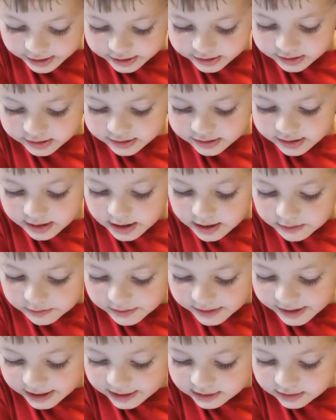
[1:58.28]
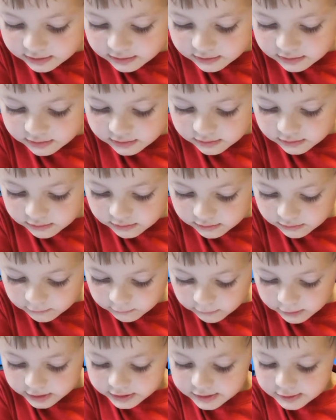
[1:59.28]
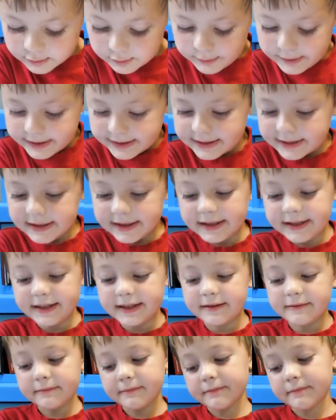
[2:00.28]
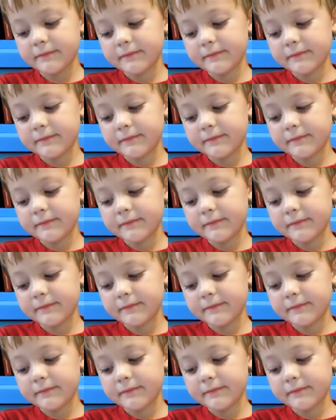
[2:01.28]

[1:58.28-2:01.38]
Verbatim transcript: at us. That's what we see.